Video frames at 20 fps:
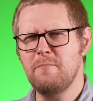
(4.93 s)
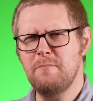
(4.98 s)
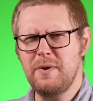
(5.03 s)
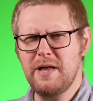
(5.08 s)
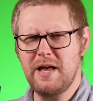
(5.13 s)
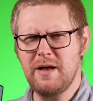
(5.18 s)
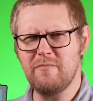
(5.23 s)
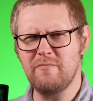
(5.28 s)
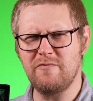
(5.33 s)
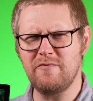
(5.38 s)

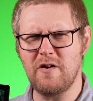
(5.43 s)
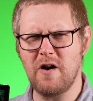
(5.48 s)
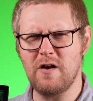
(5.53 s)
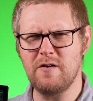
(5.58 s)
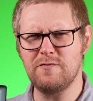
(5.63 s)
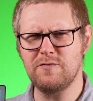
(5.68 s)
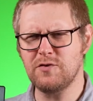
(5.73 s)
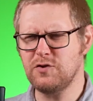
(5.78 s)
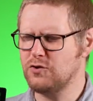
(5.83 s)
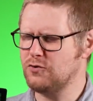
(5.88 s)

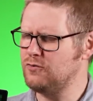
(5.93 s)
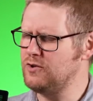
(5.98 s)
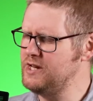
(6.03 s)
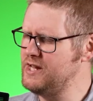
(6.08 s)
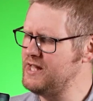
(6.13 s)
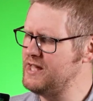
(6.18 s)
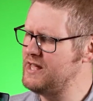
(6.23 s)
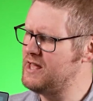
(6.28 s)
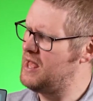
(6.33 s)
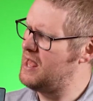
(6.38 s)
BM5
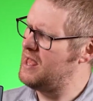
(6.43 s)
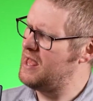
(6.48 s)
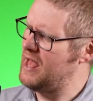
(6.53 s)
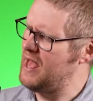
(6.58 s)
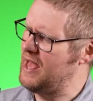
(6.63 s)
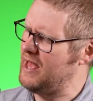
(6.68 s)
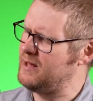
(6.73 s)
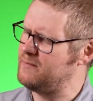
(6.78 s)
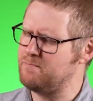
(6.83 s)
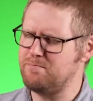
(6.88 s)
III
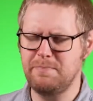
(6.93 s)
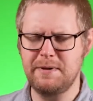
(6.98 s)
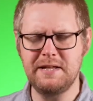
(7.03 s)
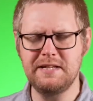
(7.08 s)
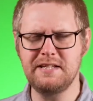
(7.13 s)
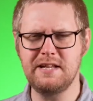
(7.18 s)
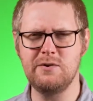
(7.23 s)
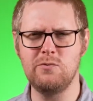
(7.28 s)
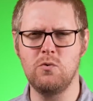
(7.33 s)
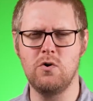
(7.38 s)
and
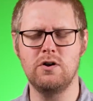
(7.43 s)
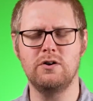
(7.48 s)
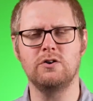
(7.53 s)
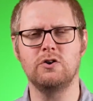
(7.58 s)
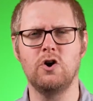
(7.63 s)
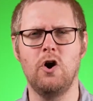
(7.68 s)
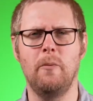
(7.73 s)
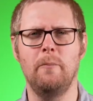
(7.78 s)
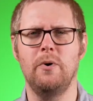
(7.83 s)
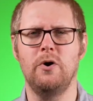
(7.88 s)
BT1
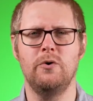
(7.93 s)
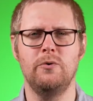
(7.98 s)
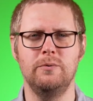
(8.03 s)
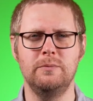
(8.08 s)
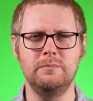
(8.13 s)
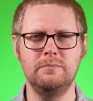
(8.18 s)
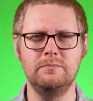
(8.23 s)
combo.